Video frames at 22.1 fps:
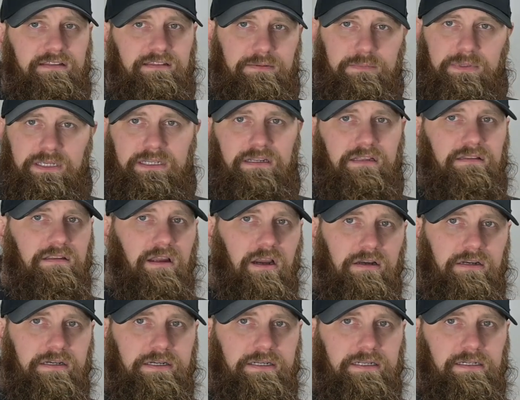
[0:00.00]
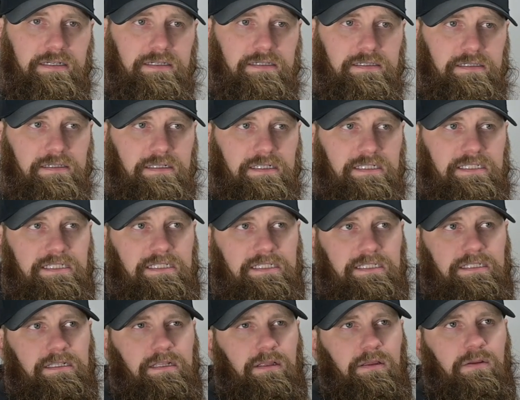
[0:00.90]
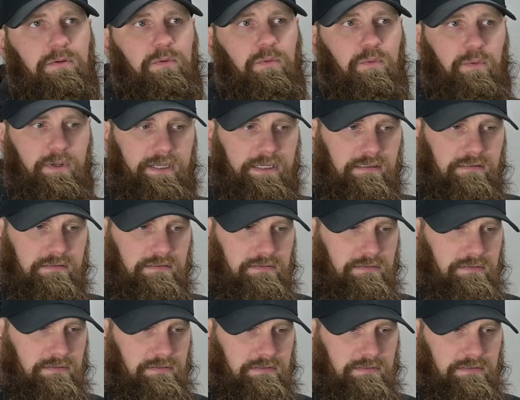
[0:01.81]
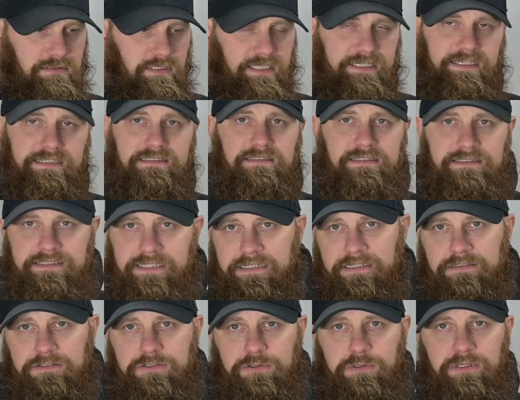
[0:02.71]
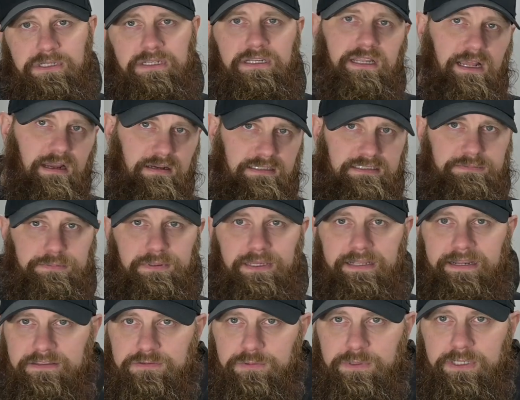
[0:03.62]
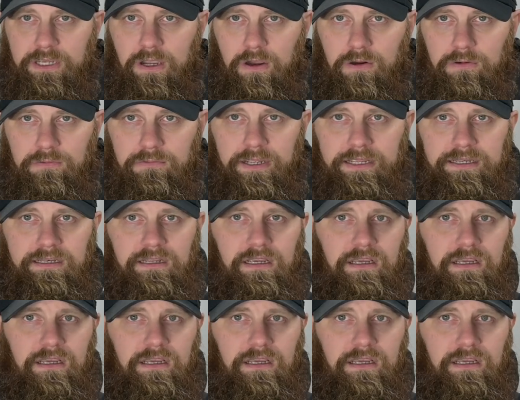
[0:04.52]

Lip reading: leave me in the dark? Well, I guess let's get into it and I'll explain as we go, right?